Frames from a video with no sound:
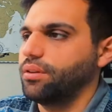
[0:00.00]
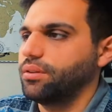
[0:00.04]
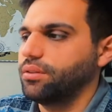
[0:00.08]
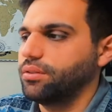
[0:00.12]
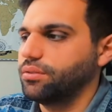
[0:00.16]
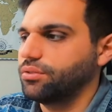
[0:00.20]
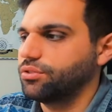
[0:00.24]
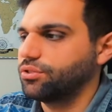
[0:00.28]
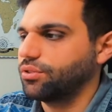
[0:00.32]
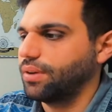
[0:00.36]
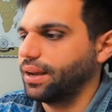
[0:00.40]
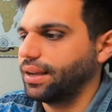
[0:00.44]
a
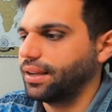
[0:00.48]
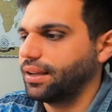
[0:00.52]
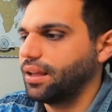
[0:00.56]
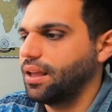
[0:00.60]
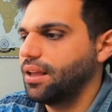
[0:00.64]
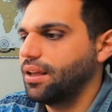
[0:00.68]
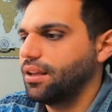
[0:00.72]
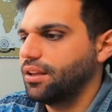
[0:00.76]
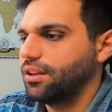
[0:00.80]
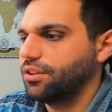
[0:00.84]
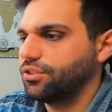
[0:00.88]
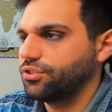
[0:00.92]
new track.
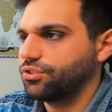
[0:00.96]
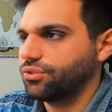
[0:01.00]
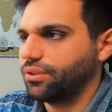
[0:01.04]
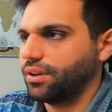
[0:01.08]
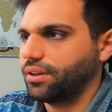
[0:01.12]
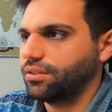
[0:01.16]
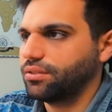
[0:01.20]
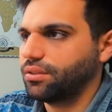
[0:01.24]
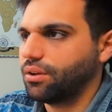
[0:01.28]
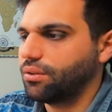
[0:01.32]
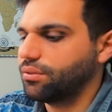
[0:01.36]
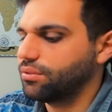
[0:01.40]
So
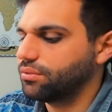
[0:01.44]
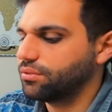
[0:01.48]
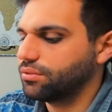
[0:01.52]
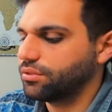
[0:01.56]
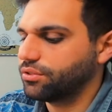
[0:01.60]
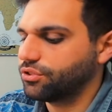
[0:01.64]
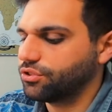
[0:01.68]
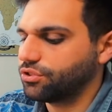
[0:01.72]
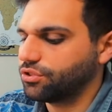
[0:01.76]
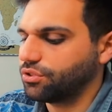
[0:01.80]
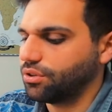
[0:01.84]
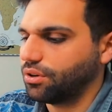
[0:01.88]
I don't
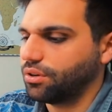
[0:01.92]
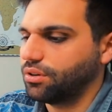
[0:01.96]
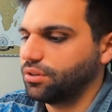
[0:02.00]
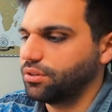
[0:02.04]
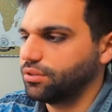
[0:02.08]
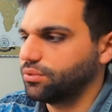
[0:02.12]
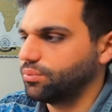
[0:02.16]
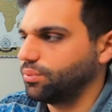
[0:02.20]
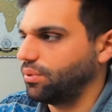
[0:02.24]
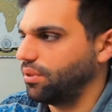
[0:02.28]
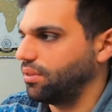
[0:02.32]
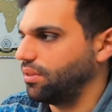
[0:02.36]

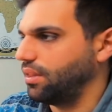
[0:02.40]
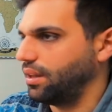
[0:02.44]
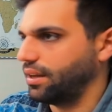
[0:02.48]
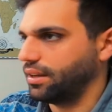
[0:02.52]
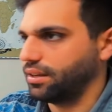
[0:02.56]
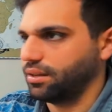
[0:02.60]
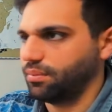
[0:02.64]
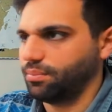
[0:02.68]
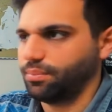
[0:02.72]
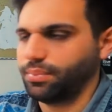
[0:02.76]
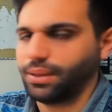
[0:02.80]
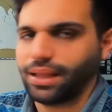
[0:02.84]
start with
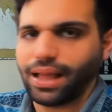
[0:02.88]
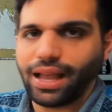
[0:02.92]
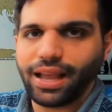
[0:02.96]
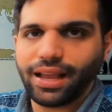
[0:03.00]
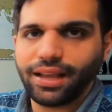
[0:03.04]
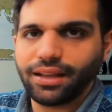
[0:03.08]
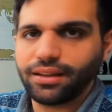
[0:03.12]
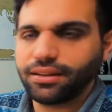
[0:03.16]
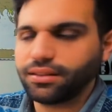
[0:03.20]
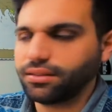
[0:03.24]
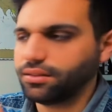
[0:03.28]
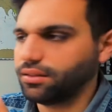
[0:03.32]
like a
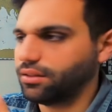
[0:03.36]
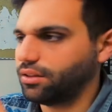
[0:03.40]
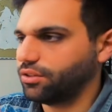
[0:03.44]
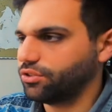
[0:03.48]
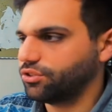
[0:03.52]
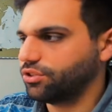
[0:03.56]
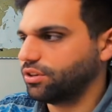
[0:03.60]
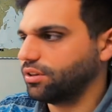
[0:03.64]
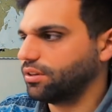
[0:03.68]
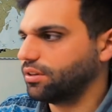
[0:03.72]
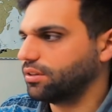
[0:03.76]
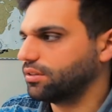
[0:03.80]
blank
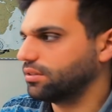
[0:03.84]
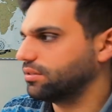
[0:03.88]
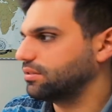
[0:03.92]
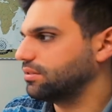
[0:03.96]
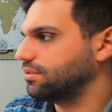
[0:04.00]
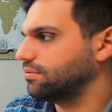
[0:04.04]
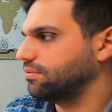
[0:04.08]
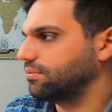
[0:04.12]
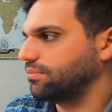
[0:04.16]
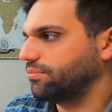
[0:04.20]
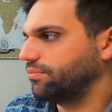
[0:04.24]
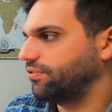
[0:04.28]
Logic
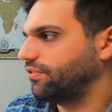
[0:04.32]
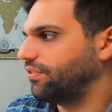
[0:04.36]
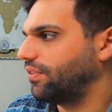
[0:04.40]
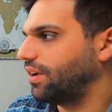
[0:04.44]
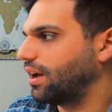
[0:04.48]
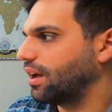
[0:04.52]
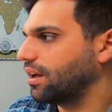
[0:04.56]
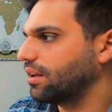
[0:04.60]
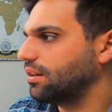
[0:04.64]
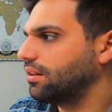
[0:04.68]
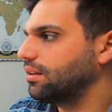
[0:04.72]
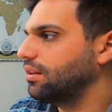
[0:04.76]

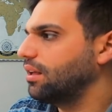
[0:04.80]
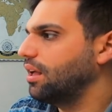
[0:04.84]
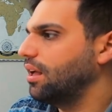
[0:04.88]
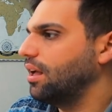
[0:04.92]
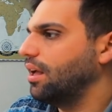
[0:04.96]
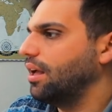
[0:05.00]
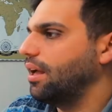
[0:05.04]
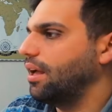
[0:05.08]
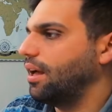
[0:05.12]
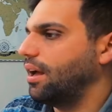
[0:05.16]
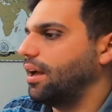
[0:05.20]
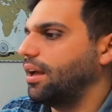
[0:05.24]
file.
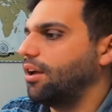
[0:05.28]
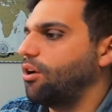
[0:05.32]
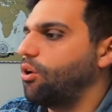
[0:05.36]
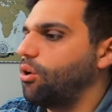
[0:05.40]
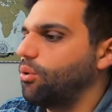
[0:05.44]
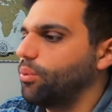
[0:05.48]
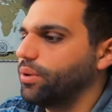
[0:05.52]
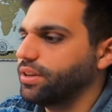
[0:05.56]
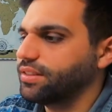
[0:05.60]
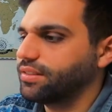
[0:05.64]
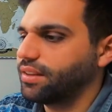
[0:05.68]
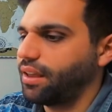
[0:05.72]
I
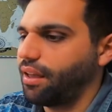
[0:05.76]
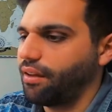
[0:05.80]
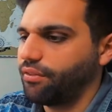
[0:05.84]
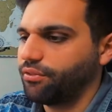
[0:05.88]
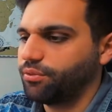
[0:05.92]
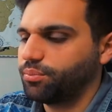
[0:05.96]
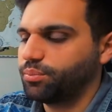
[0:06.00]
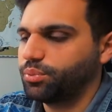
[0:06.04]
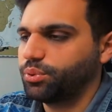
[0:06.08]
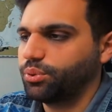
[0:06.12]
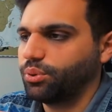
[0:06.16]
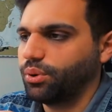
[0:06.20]
always
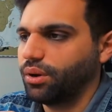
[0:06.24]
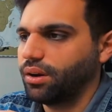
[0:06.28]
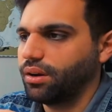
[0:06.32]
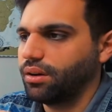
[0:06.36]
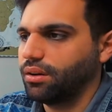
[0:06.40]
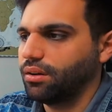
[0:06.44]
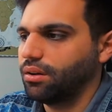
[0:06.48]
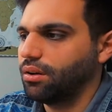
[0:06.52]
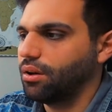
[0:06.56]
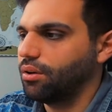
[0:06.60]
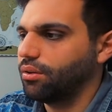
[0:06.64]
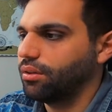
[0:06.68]
have
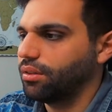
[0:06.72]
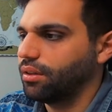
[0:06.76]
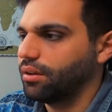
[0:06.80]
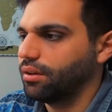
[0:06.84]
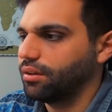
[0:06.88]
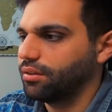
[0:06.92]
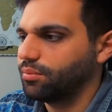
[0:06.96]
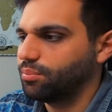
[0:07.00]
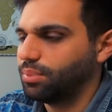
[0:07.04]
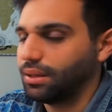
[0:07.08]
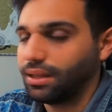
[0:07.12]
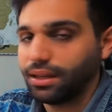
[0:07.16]

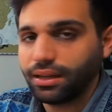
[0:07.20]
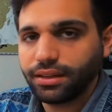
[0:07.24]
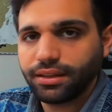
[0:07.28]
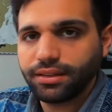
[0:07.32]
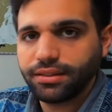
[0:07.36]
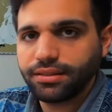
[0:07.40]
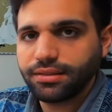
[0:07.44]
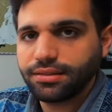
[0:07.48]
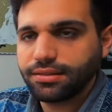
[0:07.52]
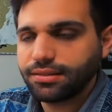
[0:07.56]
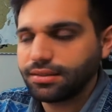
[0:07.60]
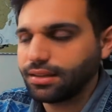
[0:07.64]
preloaded
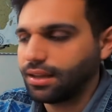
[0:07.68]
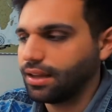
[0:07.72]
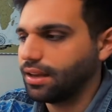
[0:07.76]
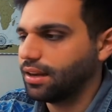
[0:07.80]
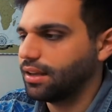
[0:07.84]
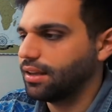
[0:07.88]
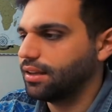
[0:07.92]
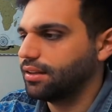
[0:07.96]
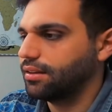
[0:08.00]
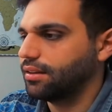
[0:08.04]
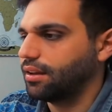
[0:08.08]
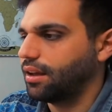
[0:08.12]
plugins in
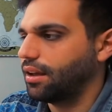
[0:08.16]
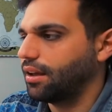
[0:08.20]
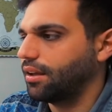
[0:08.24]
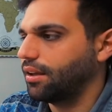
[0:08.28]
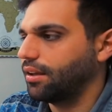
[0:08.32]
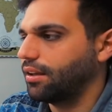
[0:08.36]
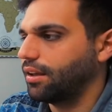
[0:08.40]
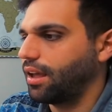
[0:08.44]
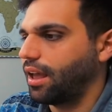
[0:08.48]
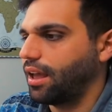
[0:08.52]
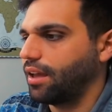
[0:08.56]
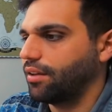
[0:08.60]
it.
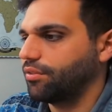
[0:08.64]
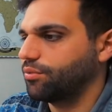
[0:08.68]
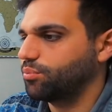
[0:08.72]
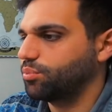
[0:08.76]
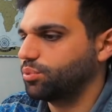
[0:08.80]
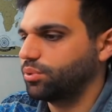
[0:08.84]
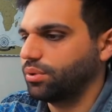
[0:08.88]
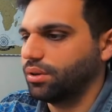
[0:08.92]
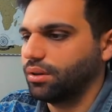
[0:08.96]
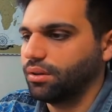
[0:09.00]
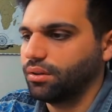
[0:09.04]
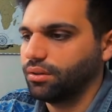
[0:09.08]
I have
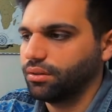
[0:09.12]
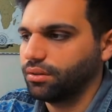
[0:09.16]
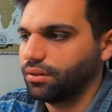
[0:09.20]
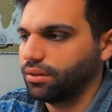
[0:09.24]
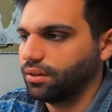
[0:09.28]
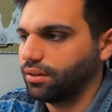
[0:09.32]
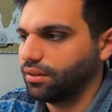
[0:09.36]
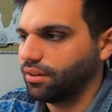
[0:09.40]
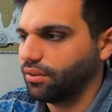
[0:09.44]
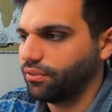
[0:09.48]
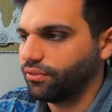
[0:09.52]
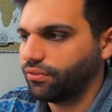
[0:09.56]

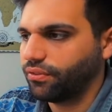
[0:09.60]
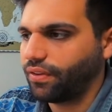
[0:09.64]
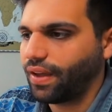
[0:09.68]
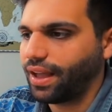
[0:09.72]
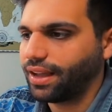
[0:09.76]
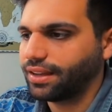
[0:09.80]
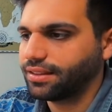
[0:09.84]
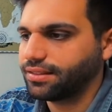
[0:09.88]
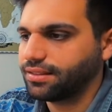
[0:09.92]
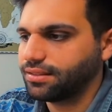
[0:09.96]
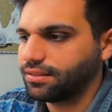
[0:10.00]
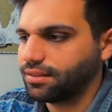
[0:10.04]
preloaded
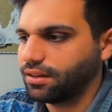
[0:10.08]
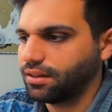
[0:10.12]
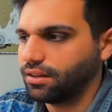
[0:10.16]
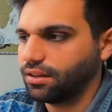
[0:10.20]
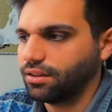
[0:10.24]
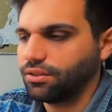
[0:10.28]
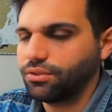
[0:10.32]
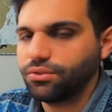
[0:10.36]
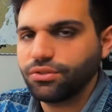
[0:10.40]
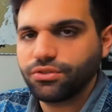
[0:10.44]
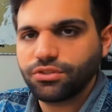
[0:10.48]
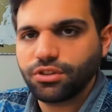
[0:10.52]
effects that I
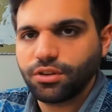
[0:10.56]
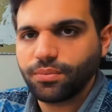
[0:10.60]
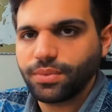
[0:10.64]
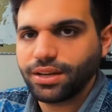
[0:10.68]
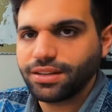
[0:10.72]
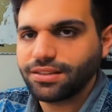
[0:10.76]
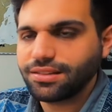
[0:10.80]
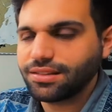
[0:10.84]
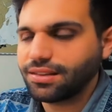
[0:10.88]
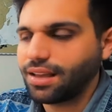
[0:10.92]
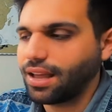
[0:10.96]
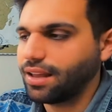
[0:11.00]
use on my
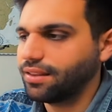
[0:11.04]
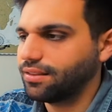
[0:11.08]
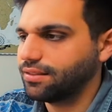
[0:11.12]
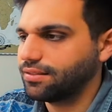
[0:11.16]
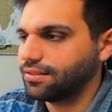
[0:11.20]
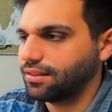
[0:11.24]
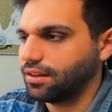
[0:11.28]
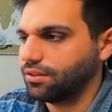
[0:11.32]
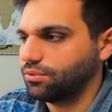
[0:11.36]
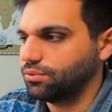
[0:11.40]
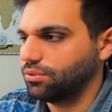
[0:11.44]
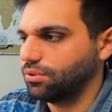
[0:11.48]

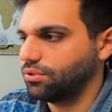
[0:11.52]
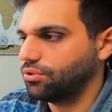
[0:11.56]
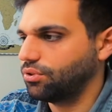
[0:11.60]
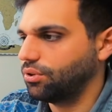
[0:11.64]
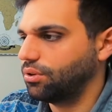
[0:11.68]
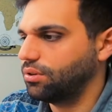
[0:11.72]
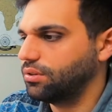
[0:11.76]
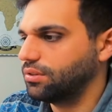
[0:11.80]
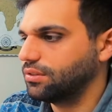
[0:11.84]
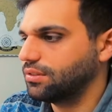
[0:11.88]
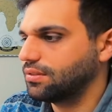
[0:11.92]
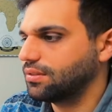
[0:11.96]
sends and
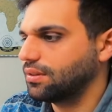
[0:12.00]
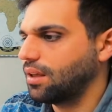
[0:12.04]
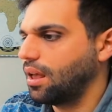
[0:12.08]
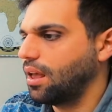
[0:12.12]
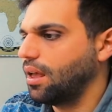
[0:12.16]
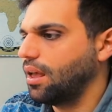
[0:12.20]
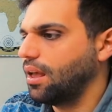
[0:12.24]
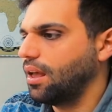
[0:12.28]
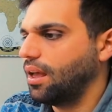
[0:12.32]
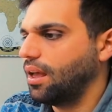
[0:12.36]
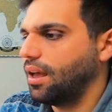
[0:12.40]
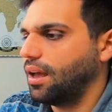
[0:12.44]
returns.
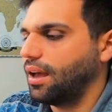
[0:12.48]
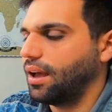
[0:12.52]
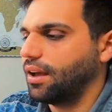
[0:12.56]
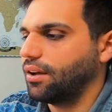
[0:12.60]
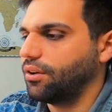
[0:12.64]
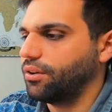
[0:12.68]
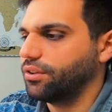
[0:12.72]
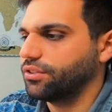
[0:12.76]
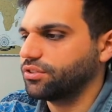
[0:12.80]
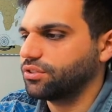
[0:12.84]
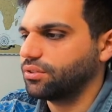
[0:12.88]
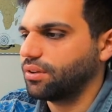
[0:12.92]
I
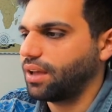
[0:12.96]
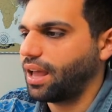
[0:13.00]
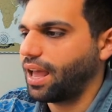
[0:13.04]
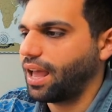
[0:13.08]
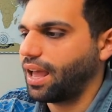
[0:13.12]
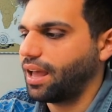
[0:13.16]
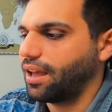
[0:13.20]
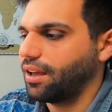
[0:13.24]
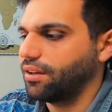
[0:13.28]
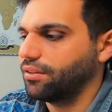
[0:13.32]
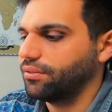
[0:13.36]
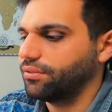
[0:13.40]
also
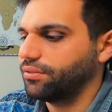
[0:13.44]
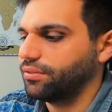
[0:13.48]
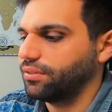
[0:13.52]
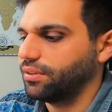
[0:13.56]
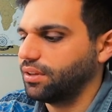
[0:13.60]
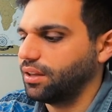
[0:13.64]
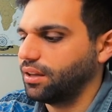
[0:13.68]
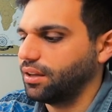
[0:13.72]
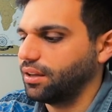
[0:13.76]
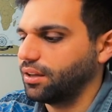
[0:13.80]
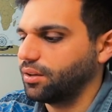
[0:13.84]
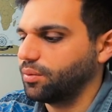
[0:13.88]
have
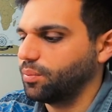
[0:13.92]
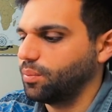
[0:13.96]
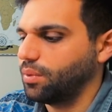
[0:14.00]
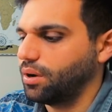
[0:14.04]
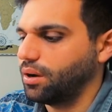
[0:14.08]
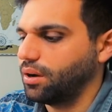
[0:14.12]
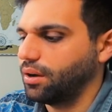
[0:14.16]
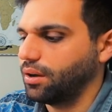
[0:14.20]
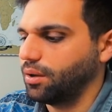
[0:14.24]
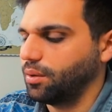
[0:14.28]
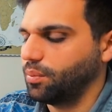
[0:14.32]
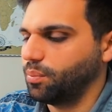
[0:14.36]
like
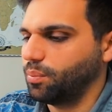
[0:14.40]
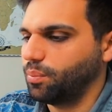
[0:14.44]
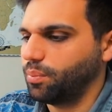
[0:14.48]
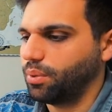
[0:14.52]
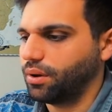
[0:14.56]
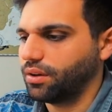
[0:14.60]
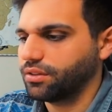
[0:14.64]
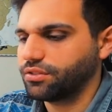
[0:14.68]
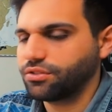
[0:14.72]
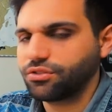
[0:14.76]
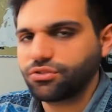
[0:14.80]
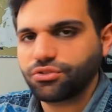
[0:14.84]
my
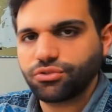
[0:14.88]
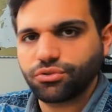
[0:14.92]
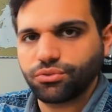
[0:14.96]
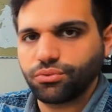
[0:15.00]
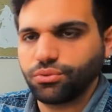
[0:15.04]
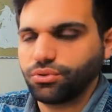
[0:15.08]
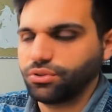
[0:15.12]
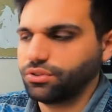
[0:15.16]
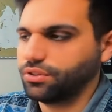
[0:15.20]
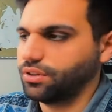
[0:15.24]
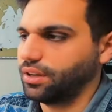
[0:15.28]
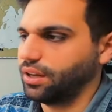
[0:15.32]
bus
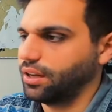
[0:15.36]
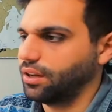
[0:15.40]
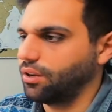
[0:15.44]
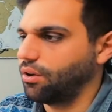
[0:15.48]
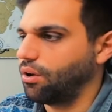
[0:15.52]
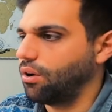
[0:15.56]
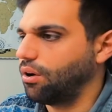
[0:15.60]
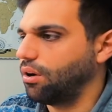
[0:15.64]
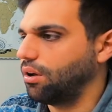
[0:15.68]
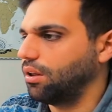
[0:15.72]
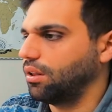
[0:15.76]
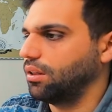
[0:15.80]
routing
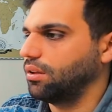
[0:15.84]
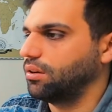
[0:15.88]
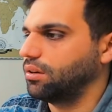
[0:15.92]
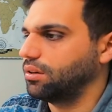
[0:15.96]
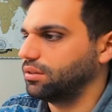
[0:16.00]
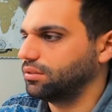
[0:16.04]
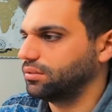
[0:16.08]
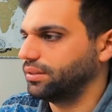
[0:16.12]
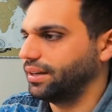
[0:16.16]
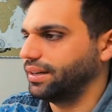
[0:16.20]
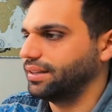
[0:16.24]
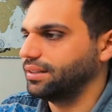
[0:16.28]
all
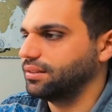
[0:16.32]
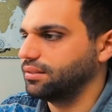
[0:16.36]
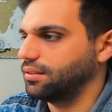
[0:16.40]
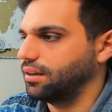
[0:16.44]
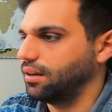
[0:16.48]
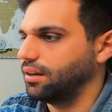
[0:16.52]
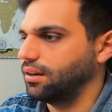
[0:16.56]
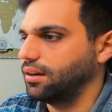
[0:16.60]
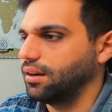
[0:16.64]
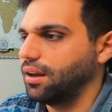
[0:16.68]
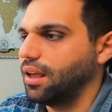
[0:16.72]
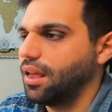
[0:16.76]
already
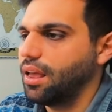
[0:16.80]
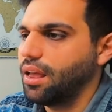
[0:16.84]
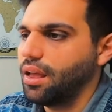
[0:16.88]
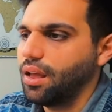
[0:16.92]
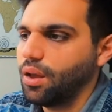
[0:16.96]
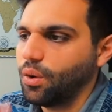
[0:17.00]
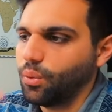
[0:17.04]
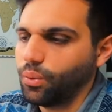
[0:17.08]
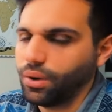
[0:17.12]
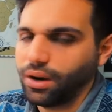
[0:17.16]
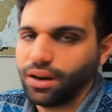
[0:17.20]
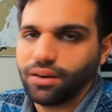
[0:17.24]
done
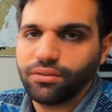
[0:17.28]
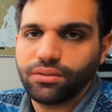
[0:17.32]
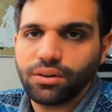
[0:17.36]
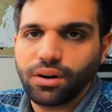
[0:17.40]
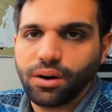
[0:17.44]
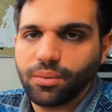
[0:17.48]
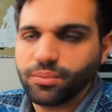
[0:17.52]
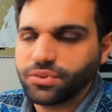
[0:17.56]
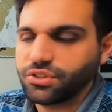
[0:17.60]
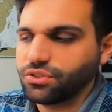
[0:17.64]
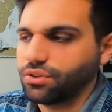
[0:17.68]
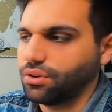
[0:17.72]
whenever
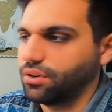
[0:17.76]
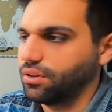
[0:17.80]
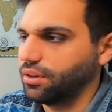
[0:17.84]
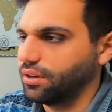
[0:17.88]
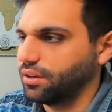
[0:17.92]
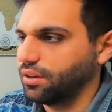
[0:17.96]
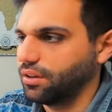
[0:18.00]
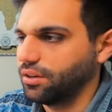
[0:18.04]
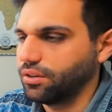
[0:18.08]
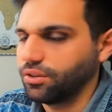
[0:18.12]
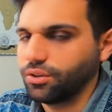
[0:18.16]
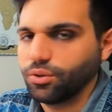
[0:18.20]
I'm
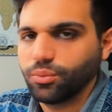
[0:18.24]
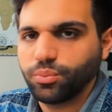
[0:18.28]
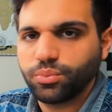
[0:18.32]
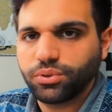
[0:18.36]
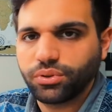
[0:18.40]
starting a new